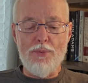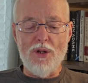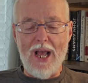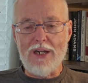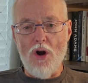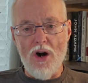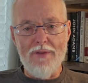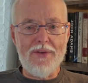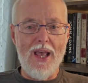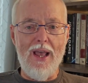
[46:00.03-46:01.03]
like
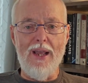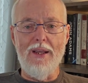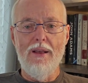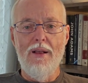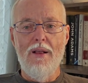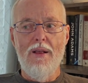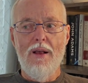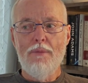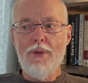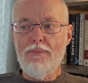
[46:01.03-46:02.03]
RFK,
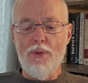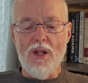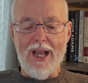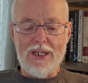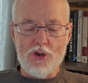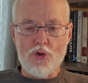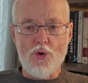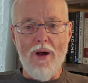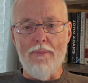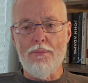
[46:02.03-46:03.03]
people like
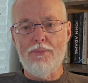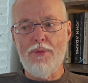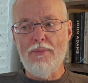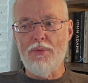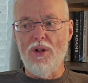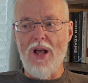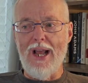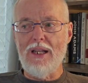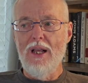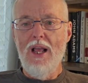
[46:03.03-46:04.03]
Trump, people
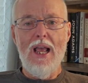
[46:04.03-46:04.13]
like,